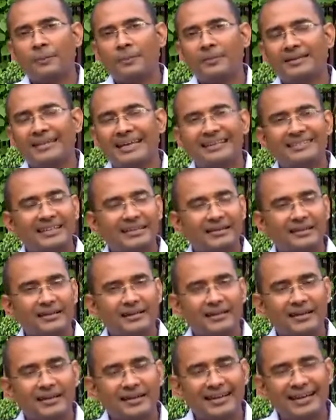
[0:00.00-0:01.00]
there is a
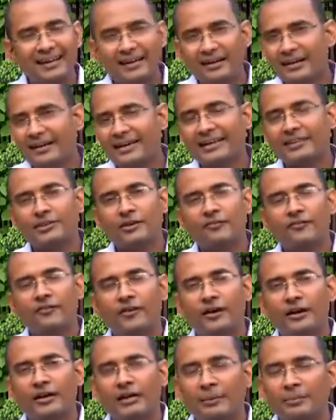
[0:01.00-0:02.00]
clear case of
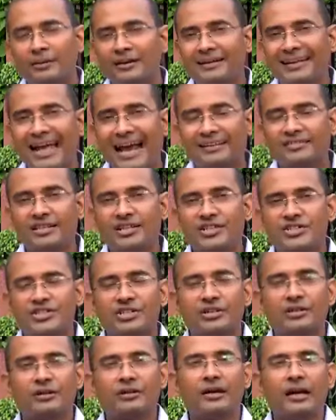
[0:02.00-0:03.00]
double
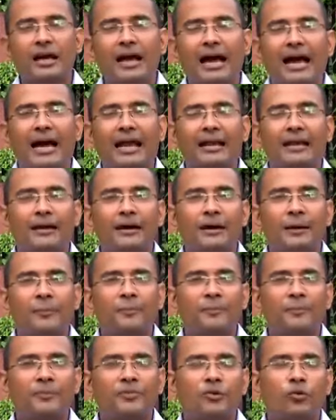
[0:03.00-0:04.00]
taxation, and the